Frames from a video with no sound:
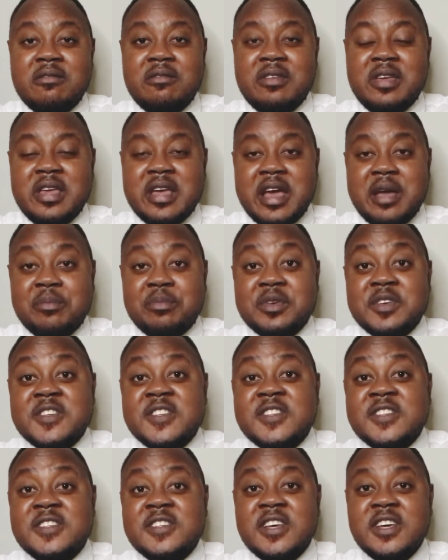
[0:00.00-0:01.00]
VIP
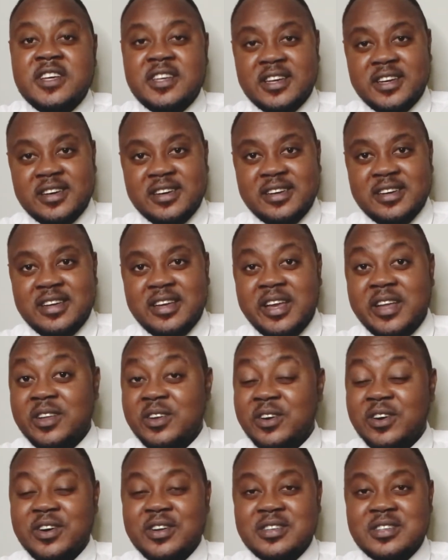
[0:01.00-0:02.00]
sticker. It
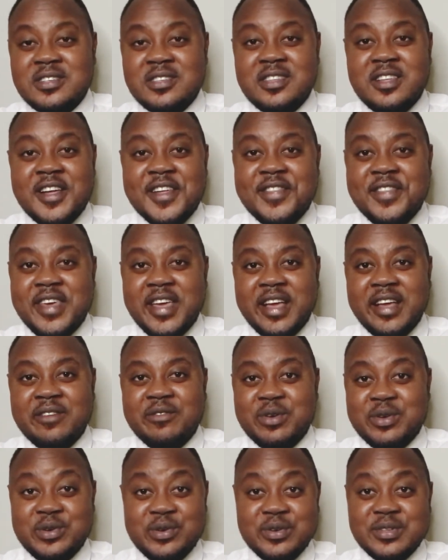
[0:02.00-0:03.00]
costs nothing. For
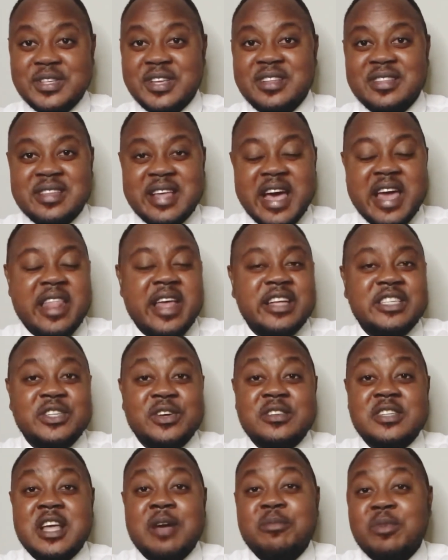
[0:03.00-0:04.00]
those in Thailand,
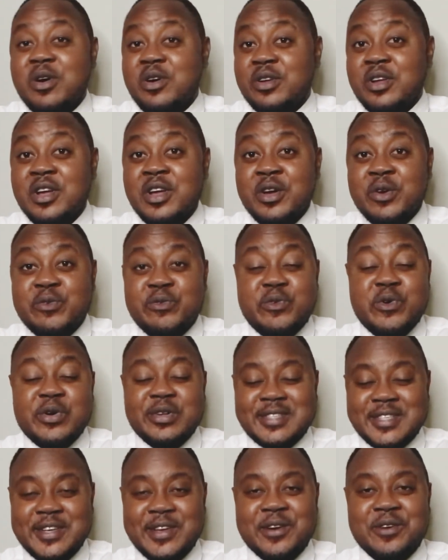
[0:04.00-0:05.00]
just about
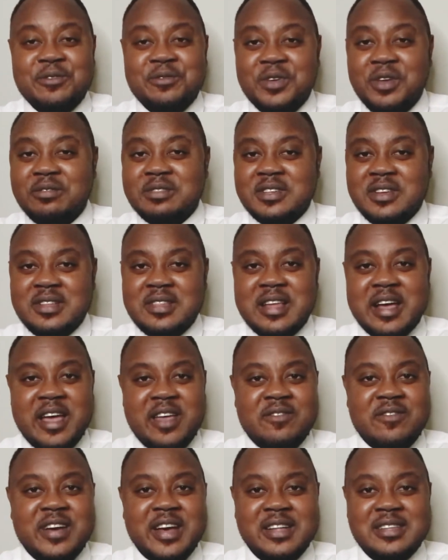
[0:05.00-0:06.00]
40 or 50 Thai
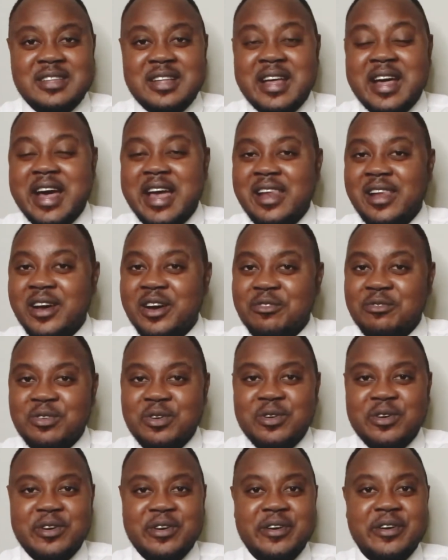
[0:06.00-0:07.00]
baht. I love
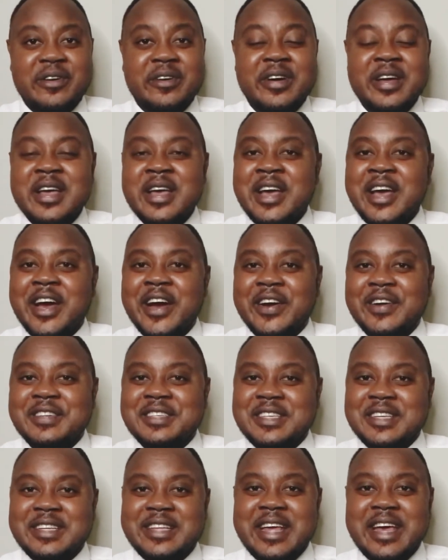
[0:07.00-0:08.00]
you all.
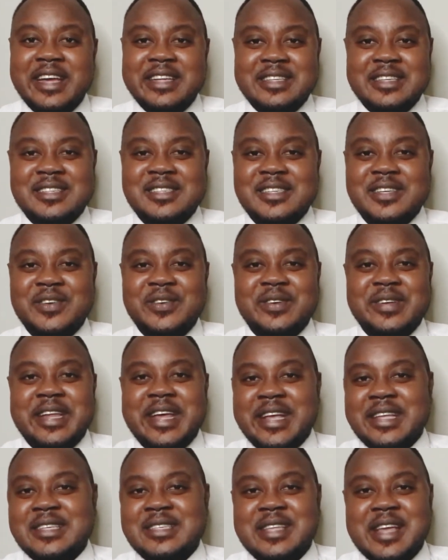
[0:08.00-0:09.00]
Until then, see you
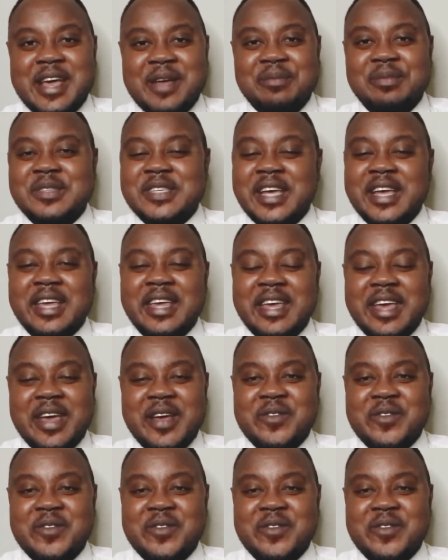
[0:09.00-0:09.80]
next time. Take care.